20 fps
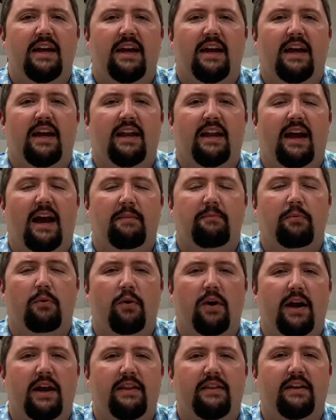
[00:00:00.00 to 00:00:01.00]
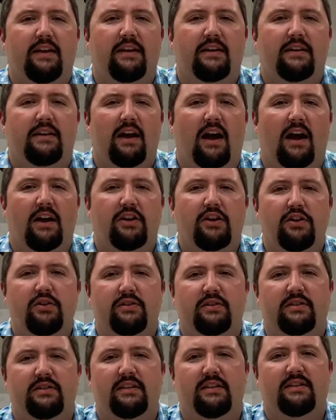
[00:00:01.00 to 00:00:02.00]
And I pray that God
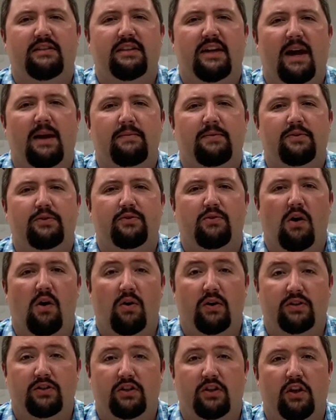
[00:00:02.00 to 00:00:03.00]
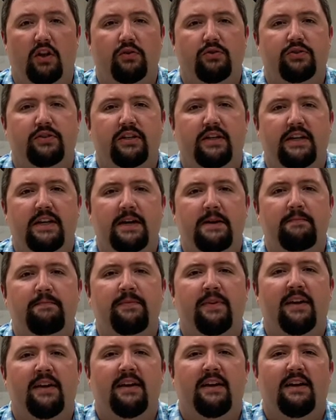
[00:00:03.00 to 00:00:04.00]
uses this time to draw us close to
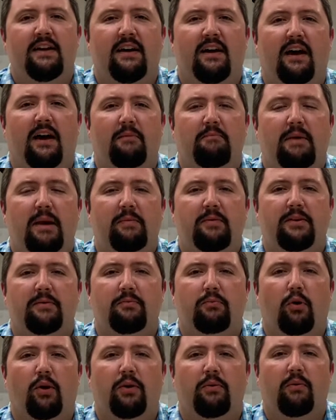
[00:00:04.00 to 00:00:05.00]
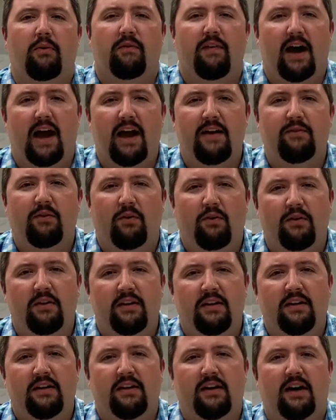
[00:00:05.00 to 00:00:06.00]
Him, uh, maybe to bring revival,
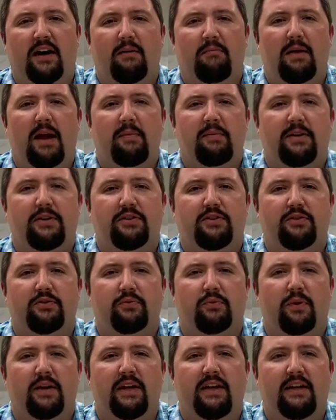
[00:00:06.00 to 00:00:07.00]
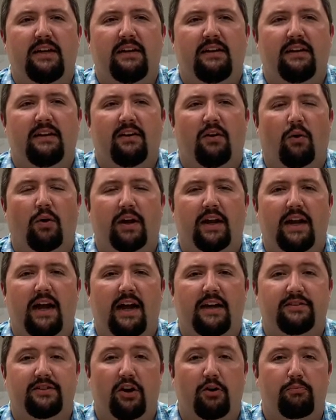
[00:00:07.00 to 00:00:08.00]
uh, maybe to
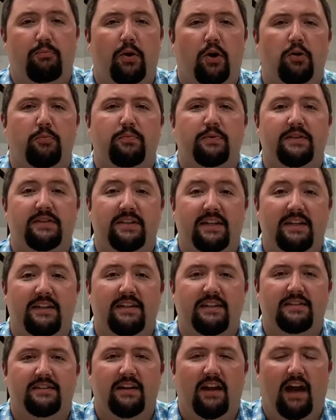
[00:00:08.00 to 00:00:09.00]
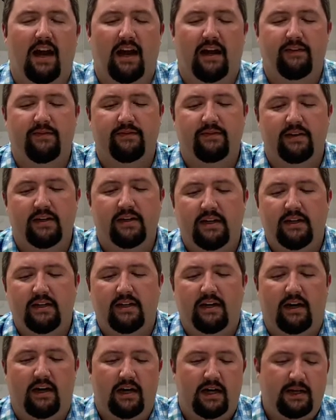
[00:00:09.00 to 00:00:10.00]
reorganize our purpose in this life.
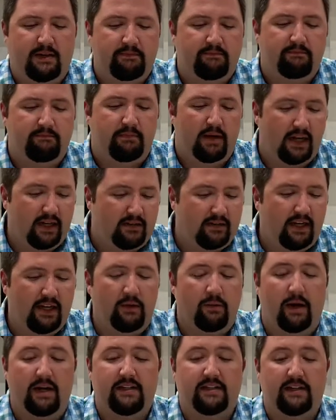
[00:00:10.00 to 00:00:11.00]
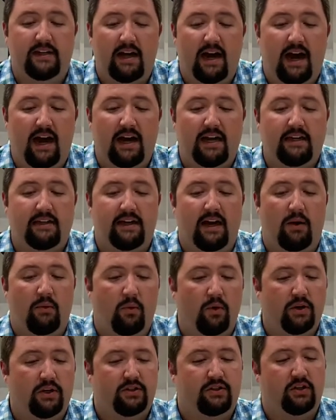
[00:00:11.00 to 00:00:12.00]
Um, but anyway, tonight I
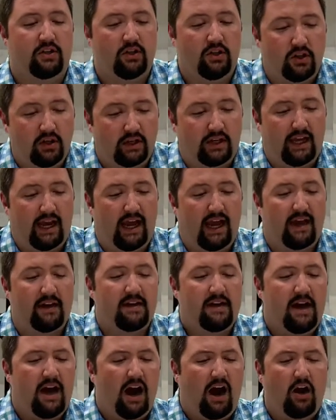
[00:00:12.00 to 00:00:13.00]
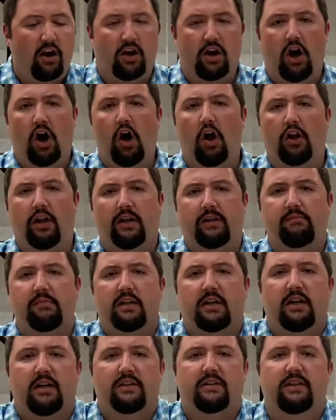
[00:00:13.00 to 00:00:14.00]
want us to look at our calling
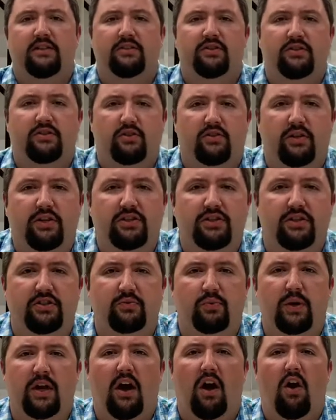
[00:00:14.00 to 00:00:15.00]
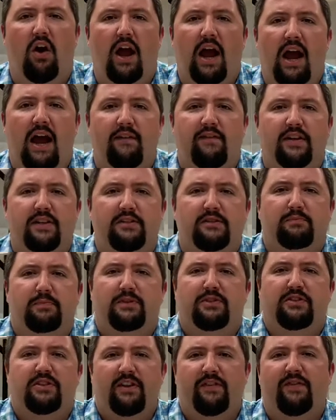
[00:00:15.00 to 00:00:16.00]
because as Christians, we all have a
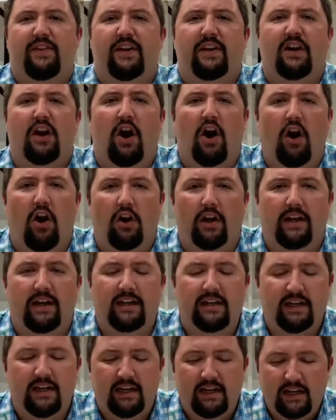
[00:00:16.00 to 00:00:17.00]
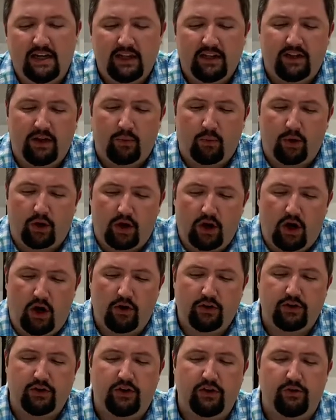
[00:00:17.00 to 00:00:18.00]
specific calling that we're
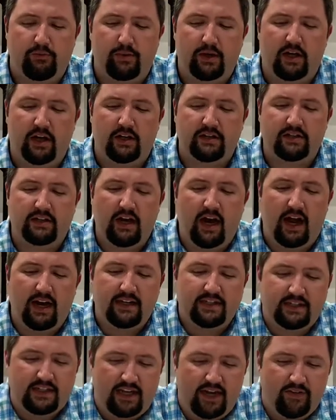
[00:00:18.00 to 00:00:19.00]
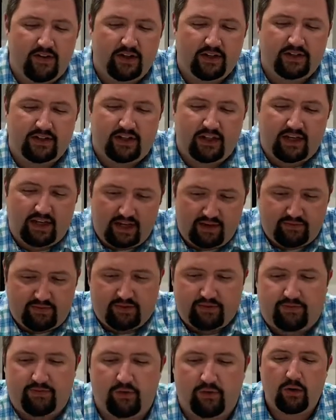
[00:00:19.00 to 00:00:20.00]
called to do because God has given us the gift
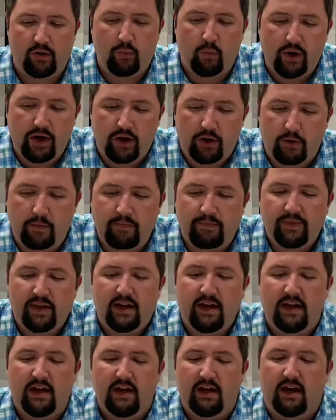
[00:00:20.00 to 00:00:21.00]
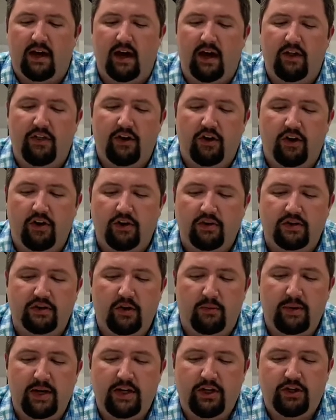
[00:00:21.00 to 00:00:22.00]
of will. Uh, there are
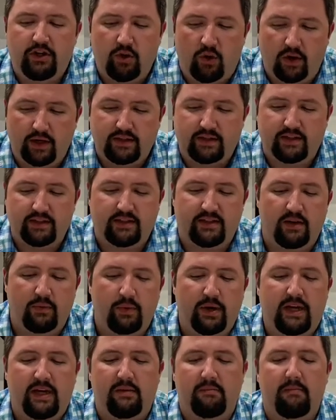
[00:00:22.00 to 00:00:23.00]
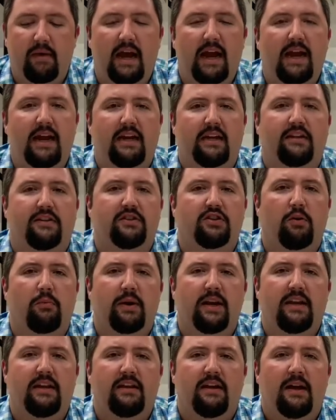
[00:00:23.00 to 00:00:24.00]
so many choices that we can make and so
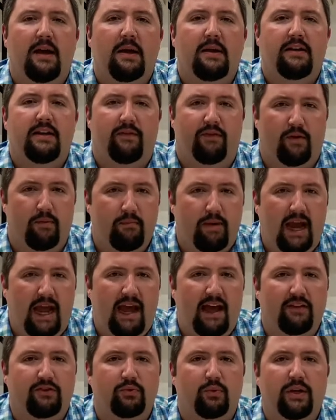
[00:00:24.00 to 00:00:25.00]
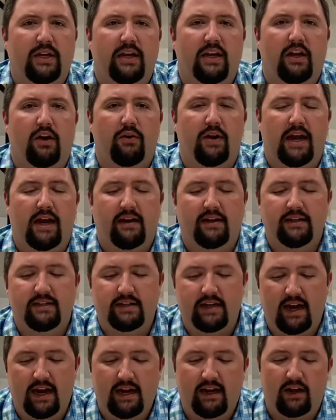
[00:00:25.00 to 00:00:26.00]
many different paths we can go down and
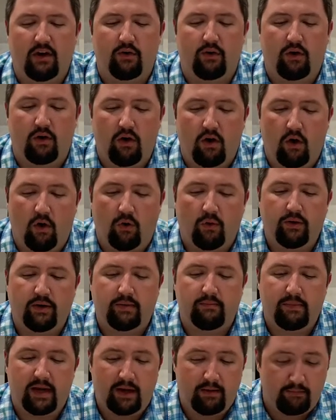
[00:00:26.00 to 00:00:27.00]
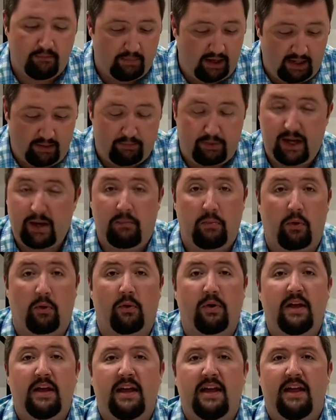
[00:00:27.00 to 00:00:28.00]
take on our own. And many, many
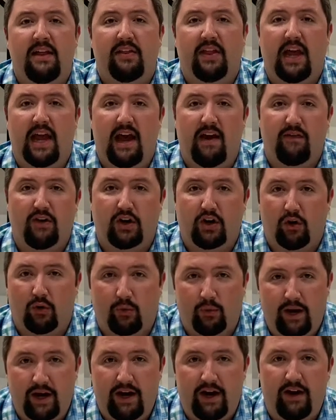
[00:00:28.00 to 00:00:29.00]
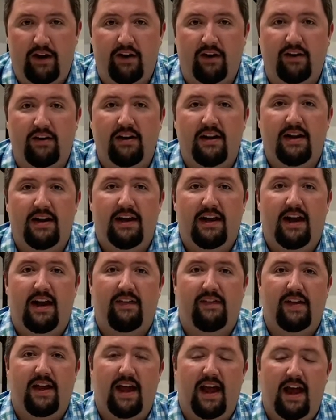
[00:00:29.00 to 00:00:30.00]
people, they have a career,
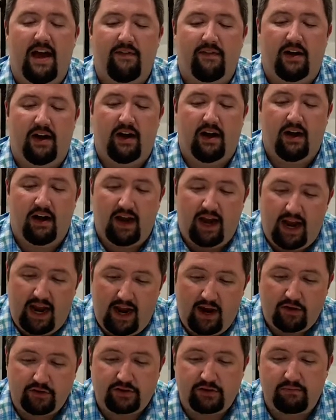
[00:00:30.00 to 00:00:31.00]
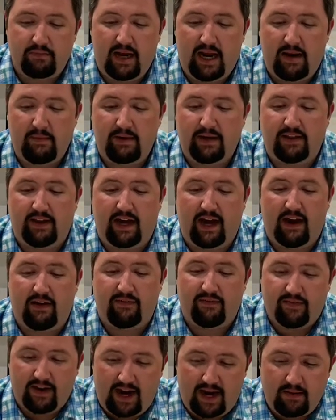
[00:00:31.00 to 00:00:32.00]
and they have a, a house maybe, they got a
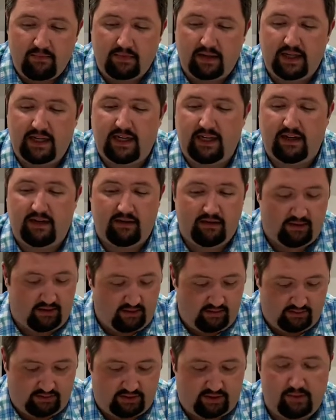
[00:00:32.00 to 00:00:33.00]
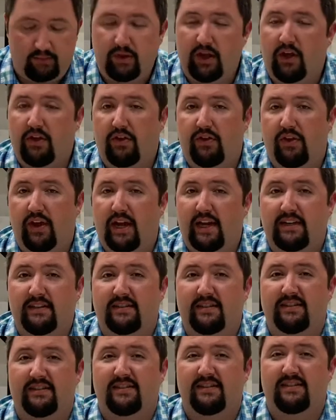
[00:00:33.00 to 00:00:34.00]
family and uh, some of the other
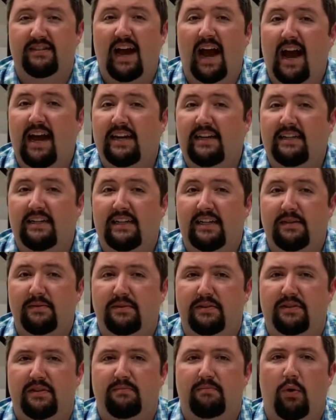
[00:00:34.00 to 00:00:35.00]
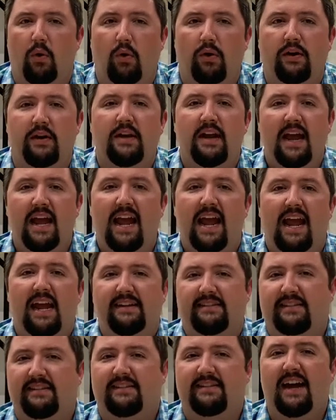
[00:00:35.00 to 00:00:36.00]
things that society deems as important.
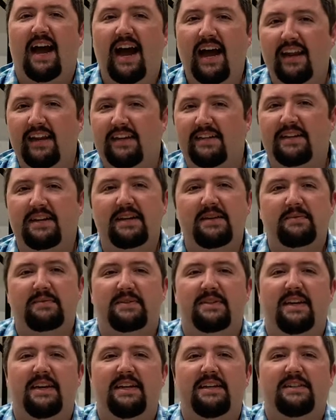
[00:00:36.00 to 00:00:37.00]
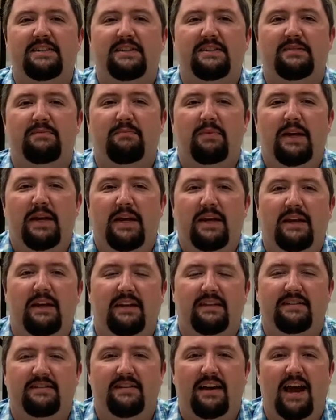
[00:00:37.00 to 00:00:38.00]
And society deems these as being
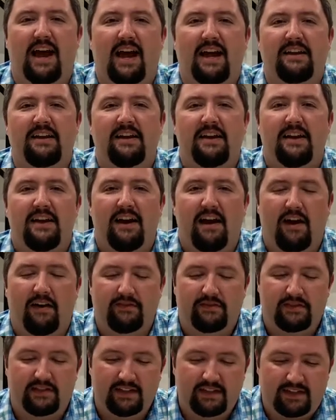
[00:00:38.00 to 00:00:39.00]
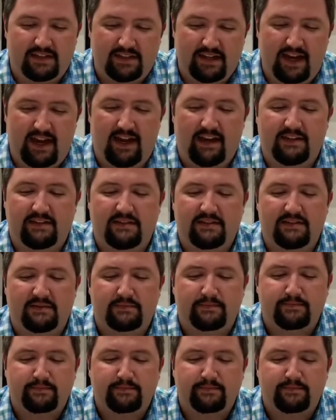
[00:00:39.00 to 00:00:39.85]
a sign of success.